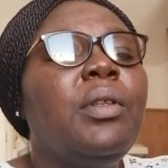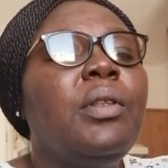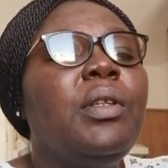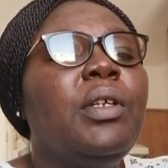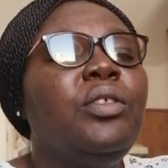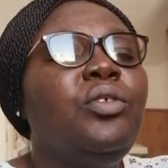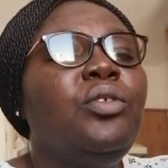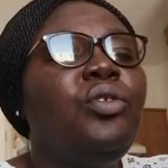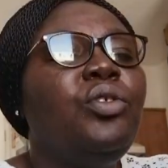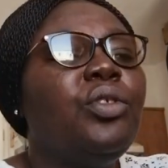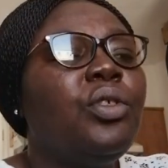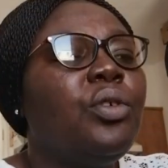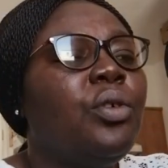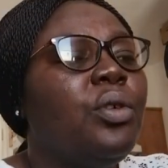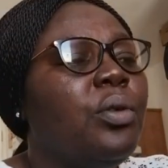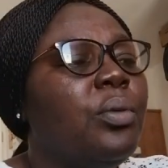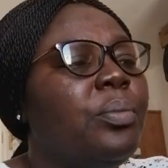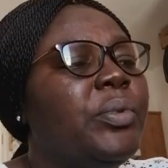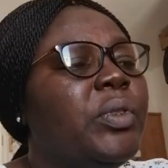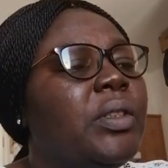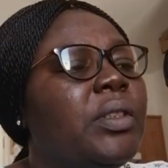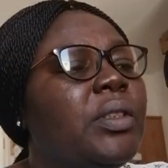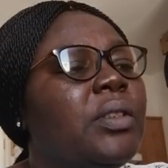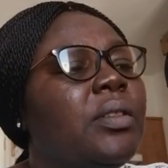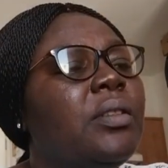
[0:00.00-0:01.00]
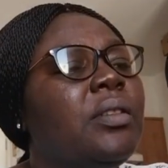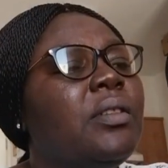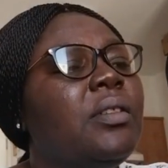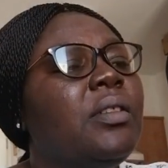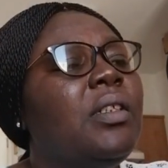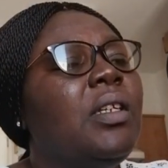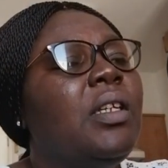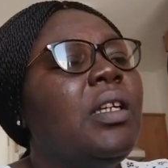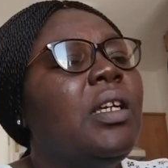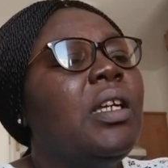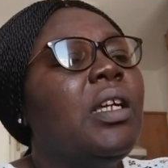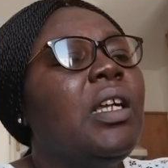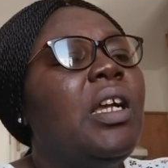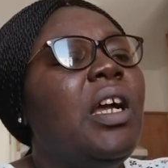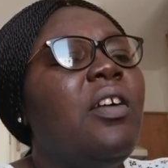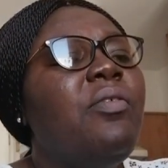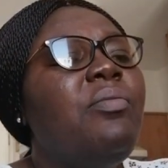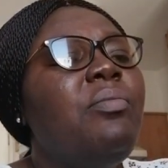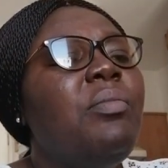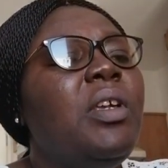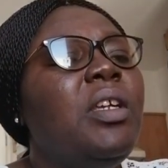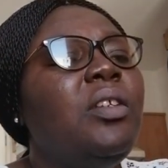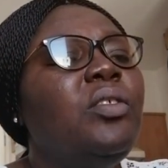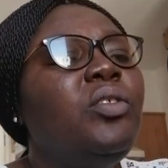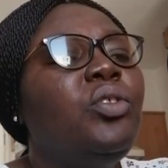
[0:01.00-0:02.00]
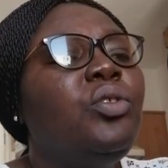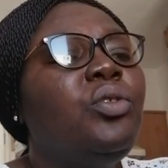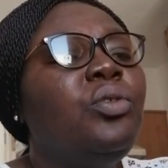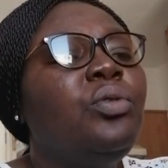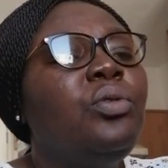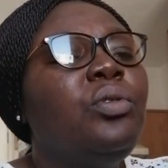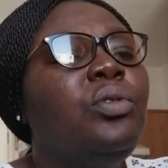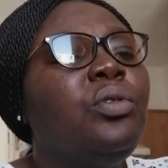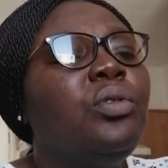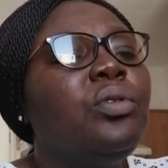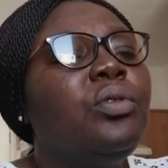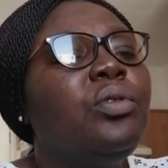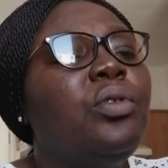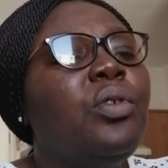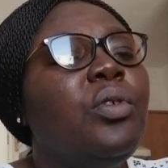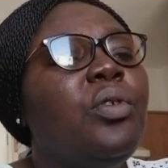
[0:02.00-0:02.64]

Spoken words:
the jobs. Government should